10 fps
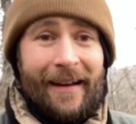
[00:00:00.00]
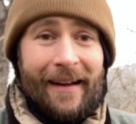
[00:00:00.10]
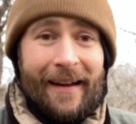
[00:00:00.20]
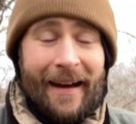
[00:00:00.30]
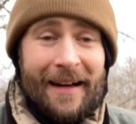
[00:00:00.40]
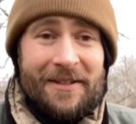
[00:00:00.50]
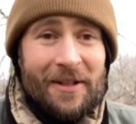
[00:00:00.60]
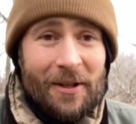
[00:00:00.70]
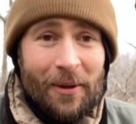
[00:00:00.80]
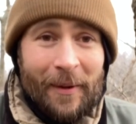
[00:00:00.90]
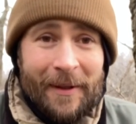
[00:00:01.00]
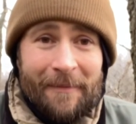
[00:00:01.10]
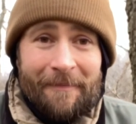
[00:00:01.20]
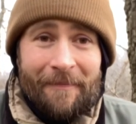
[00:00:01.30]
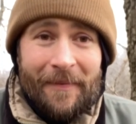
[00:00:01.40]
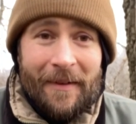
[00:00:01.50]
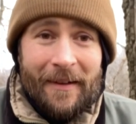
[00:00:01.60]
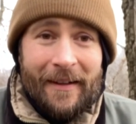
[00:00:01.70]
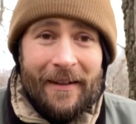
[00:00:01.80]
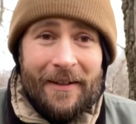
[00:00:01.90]
has to do with
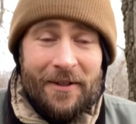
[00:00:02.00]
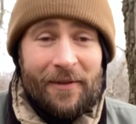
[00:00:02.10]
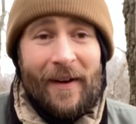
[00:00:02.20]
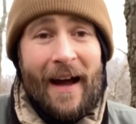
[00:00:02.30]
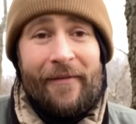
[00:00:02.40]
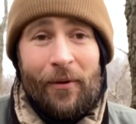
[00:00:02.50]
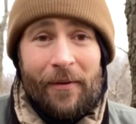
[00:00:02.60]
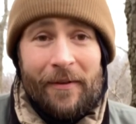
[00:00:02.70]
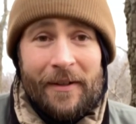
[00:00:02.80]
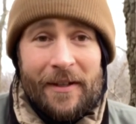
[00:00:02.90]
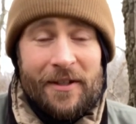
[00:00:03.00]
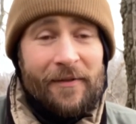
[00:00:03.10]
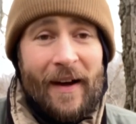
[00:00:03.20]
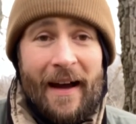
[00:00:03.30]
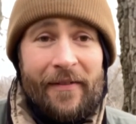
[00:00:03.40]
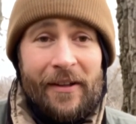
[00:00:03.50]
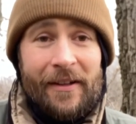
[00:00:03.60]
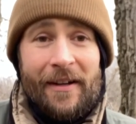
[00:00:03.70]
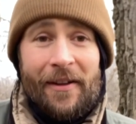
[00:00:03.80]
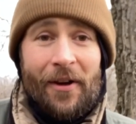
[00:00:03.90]
survival. Surviving
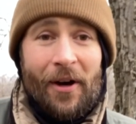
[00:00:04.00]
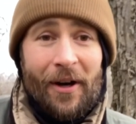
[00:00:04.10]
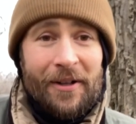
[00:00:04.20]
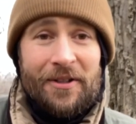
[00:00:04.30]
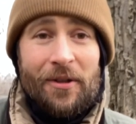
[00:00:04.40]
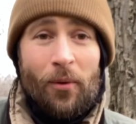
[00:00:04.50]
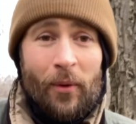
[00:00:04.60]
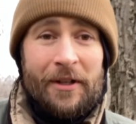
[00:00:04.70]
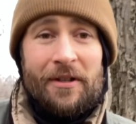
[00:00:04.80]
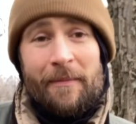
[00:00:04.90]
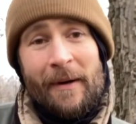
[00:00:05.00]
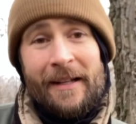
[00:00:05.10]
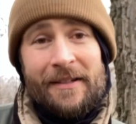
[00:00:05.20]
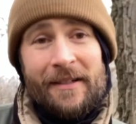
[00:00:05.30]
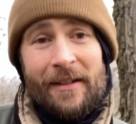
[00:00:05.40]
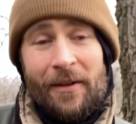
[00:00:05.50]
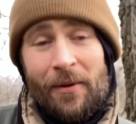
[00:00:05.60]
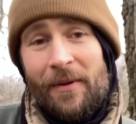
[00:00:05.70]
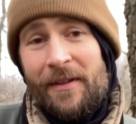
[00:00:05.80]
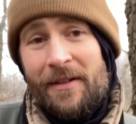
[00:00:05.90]
the harsh winter months in the
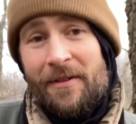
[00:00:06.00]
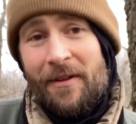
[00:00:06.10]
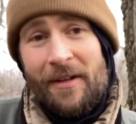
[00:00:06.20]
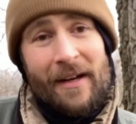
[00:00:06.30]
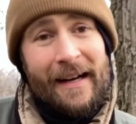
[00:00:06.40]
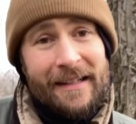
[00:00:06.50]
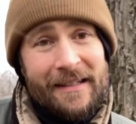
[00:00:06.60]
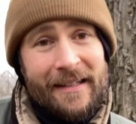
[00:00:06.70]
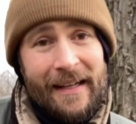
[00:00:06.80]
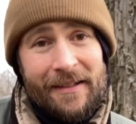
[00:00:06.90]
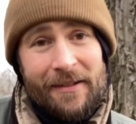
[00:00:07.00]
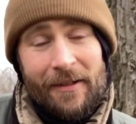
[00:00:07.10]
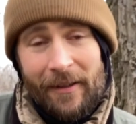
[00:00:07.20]
northeastern United States.